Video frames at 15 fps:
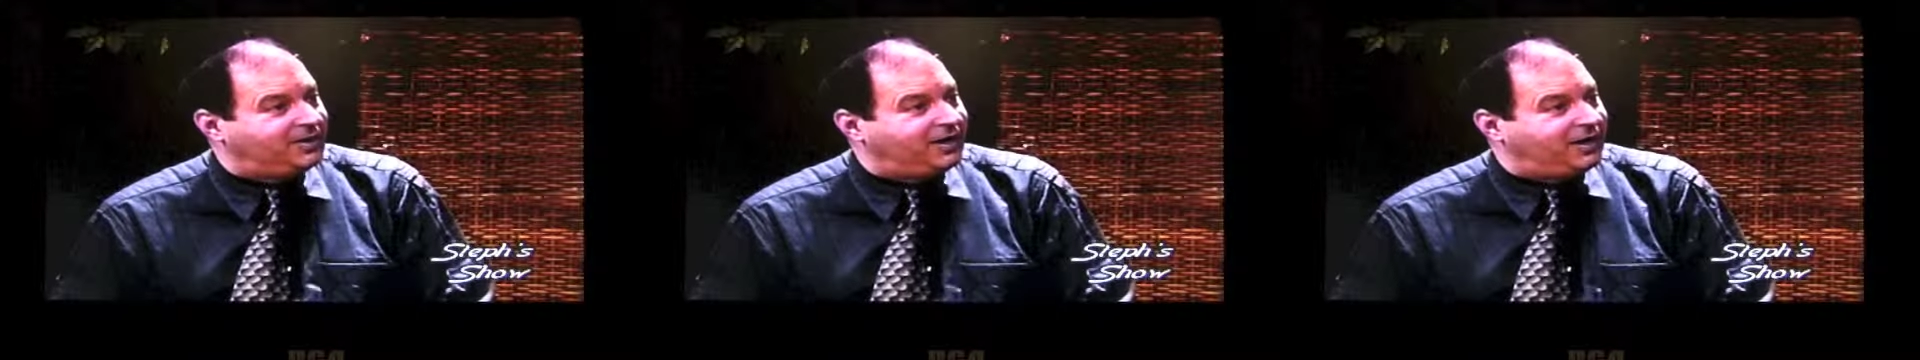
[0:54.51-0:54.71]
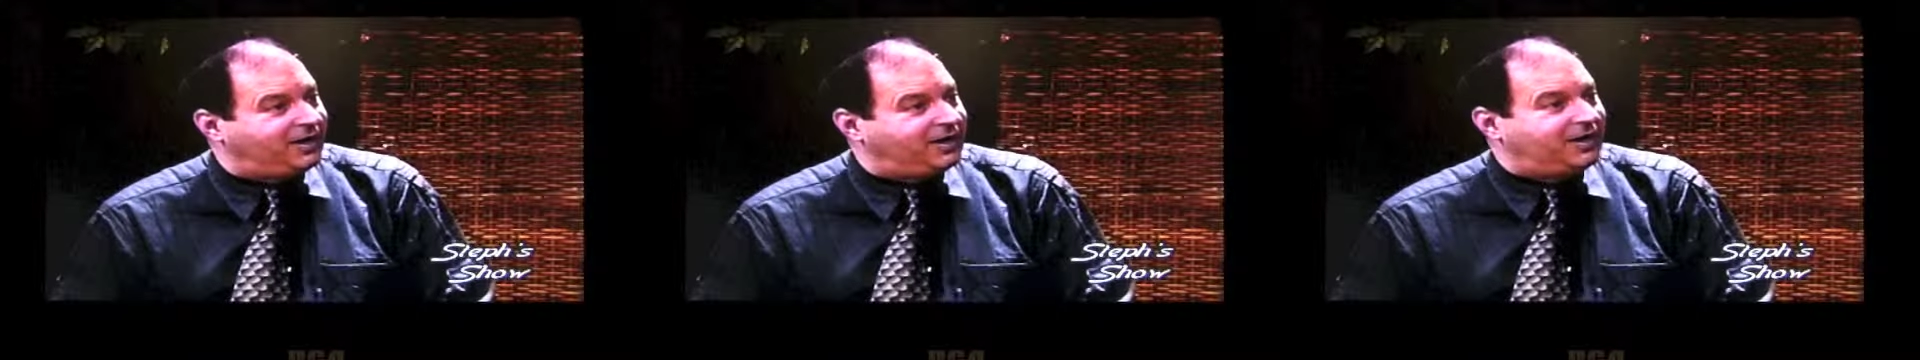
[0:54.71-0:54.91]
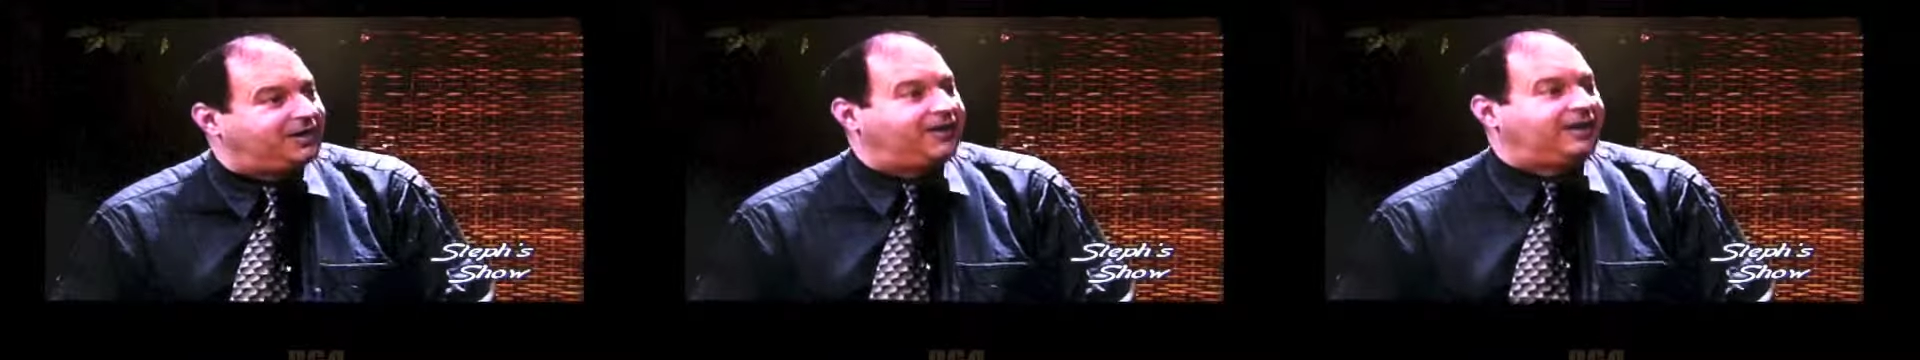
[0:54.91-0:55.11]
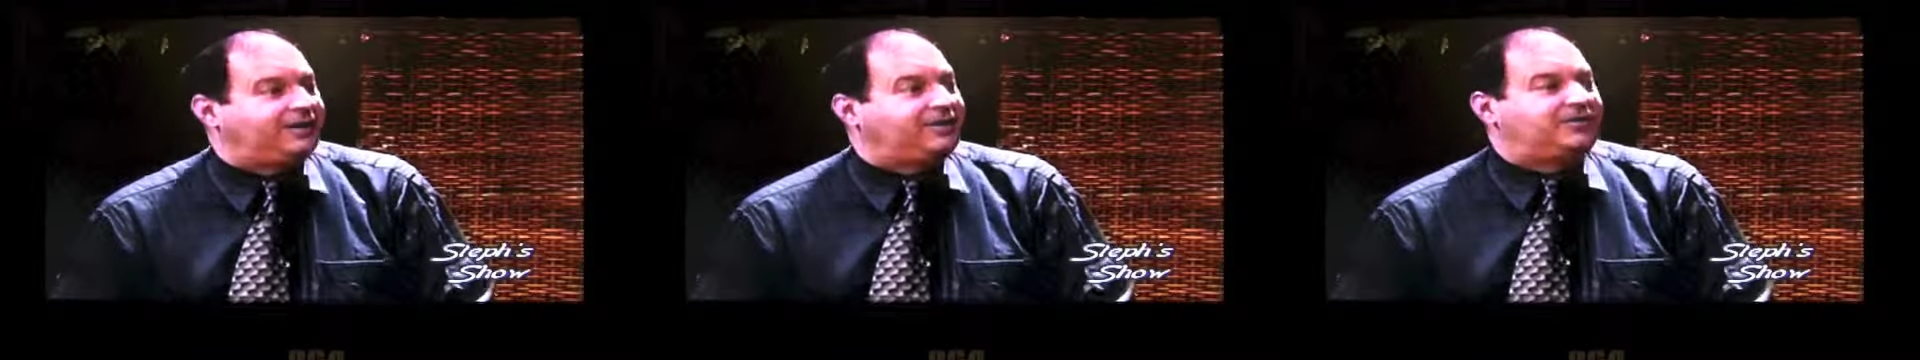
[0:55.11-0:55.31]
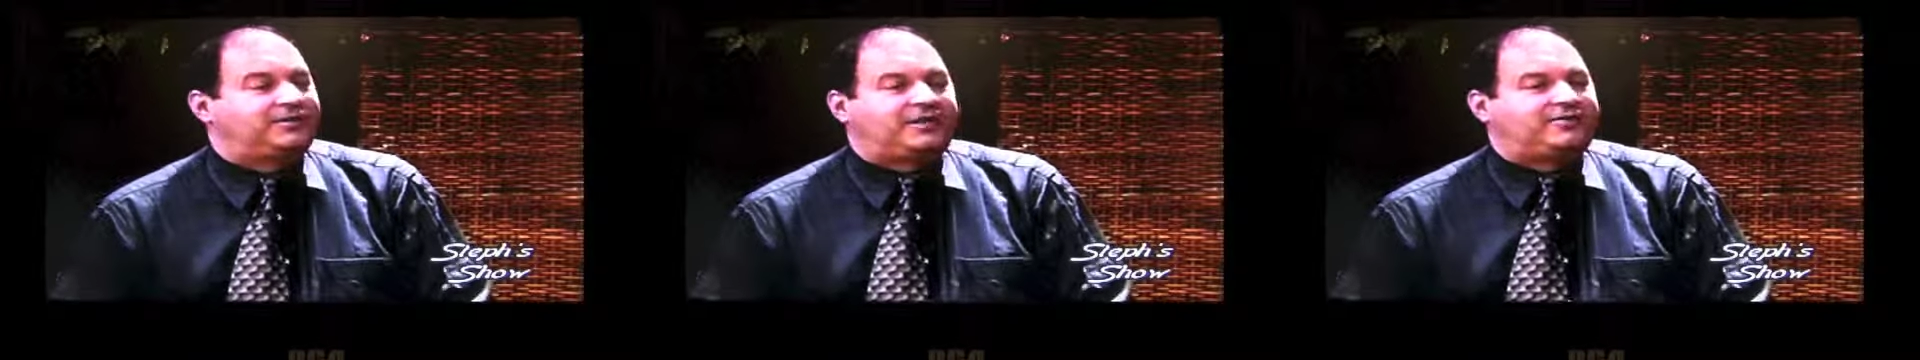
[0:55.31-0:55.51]
Uh,
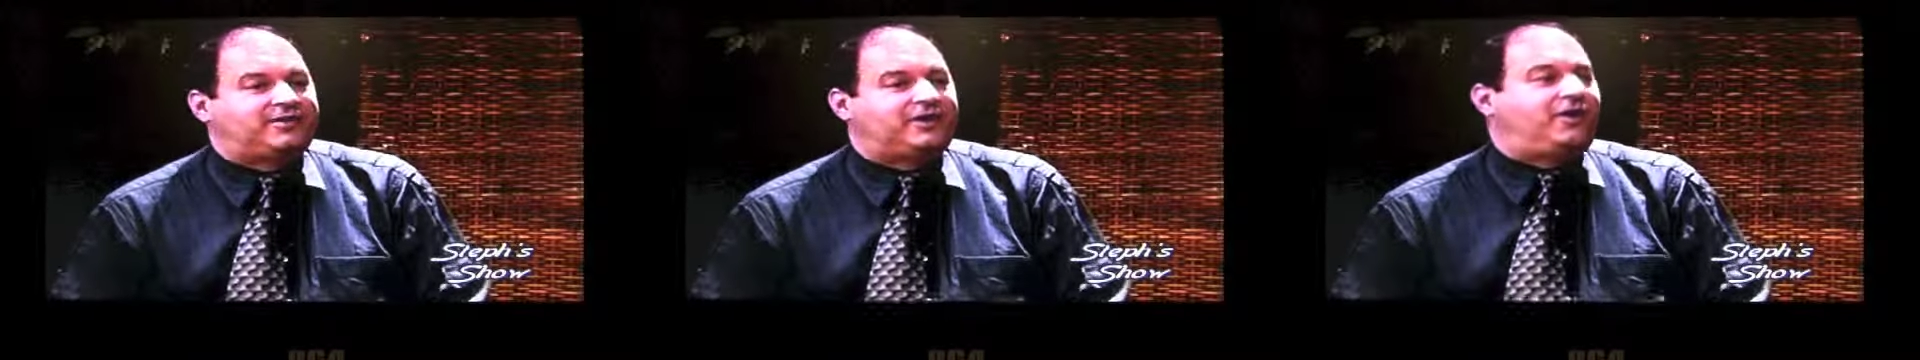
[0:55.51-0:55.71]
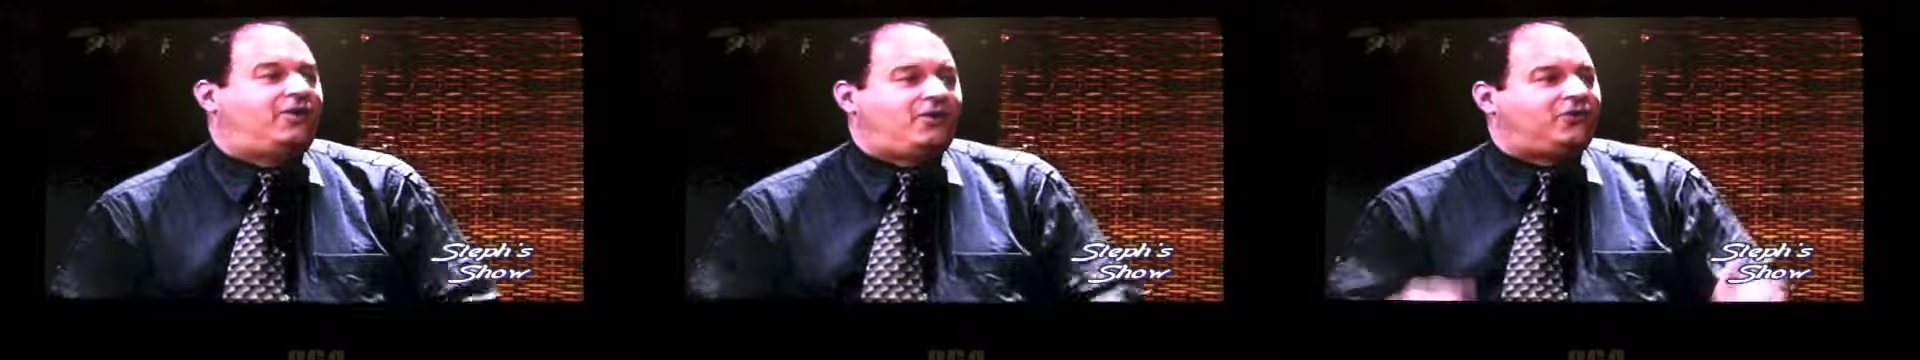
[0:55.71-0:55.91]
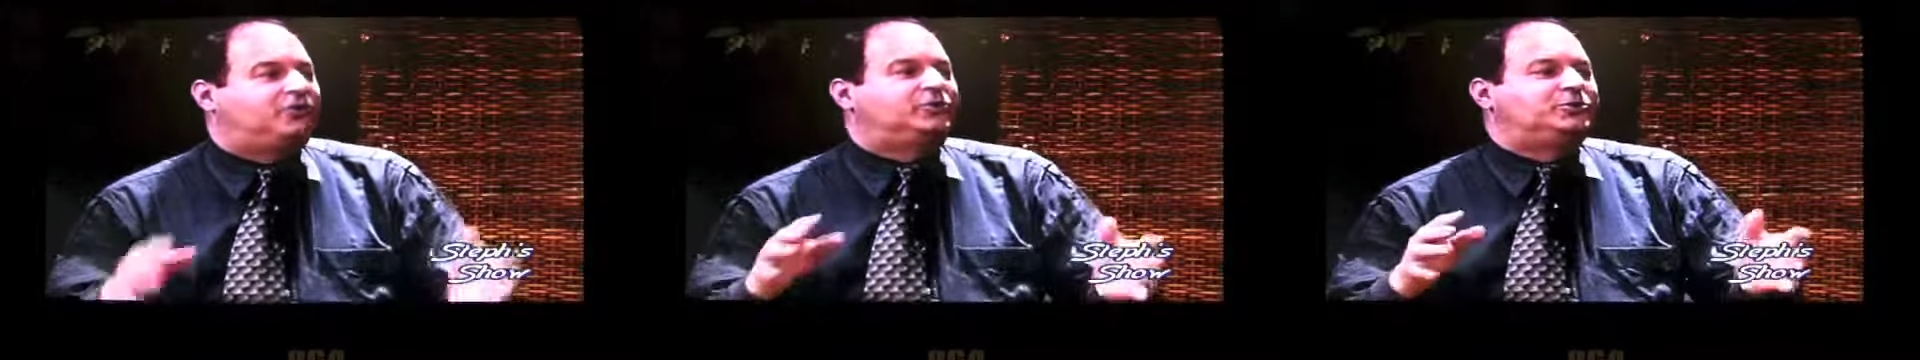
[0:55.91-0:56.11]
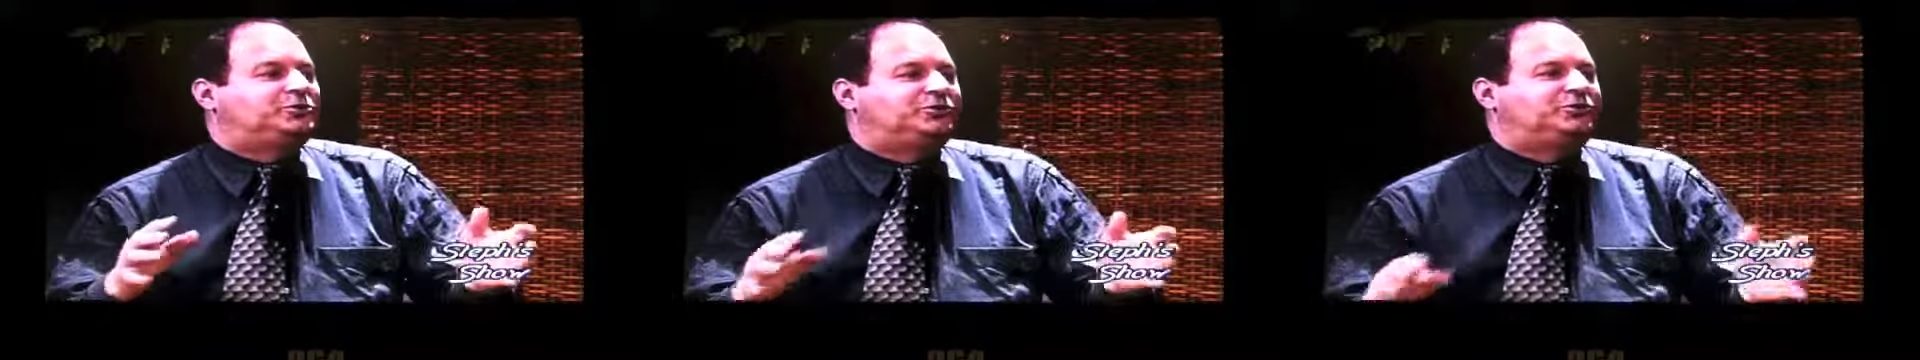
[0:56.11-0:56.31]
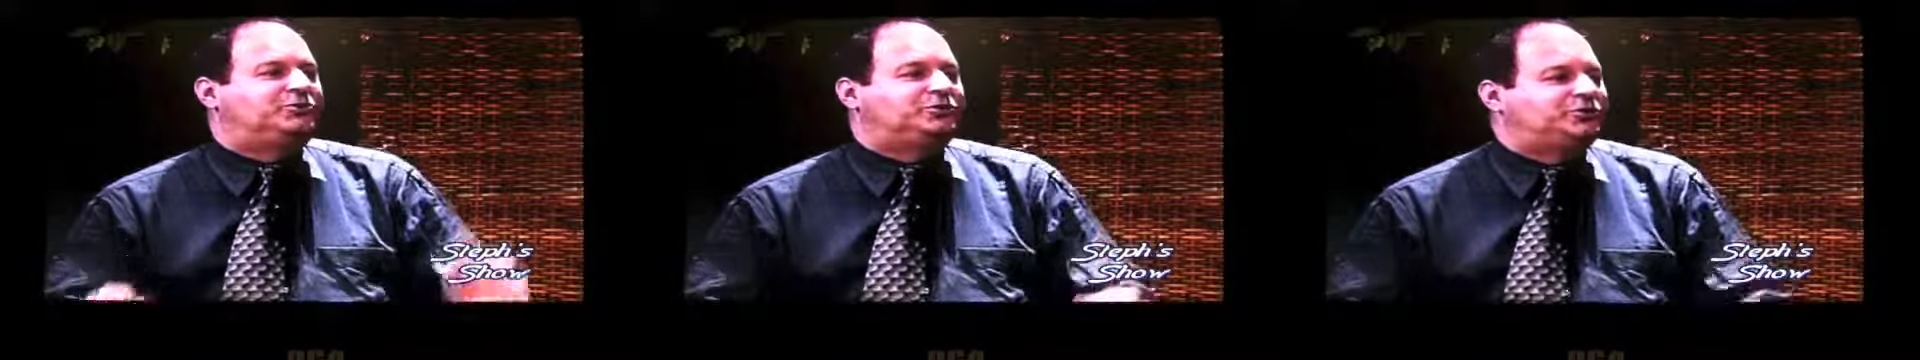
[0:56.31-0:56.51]
you, they say, oh, you
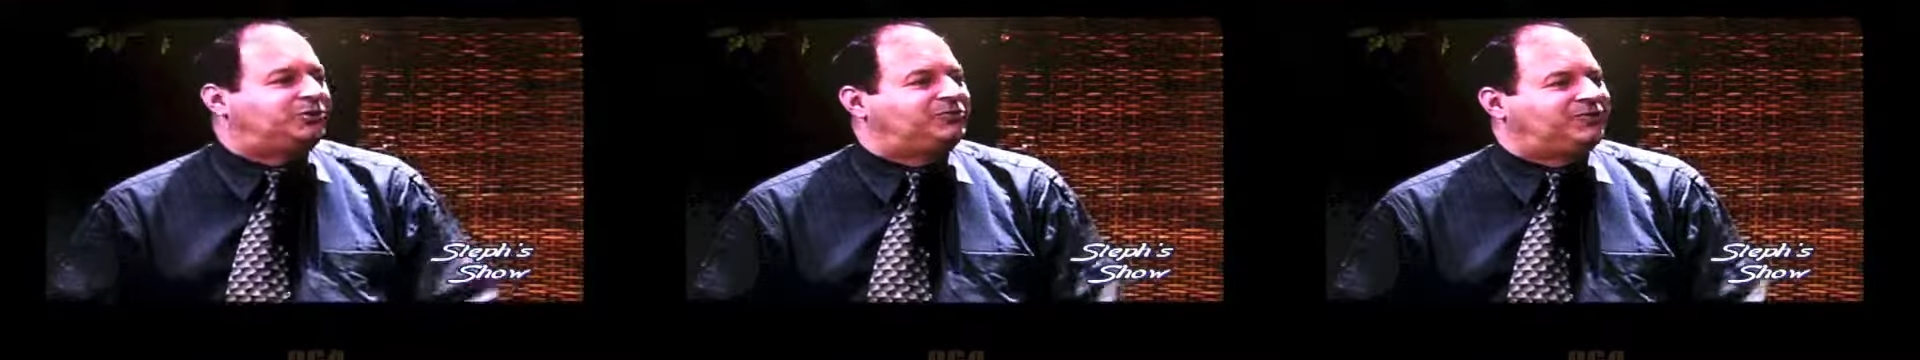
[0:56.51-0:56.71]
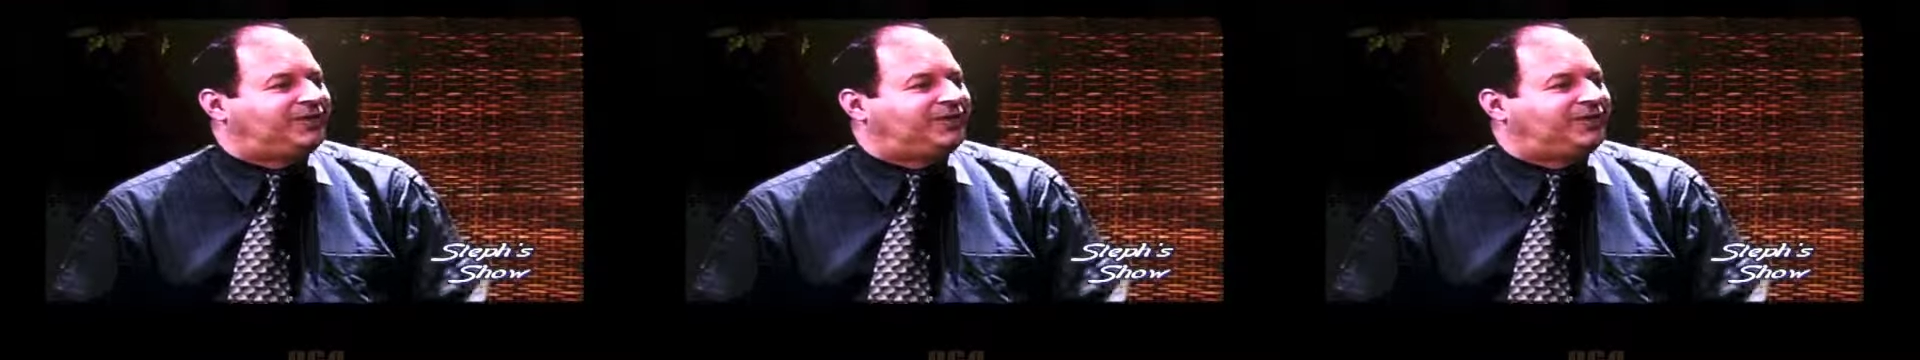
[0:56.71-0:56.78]
should do a show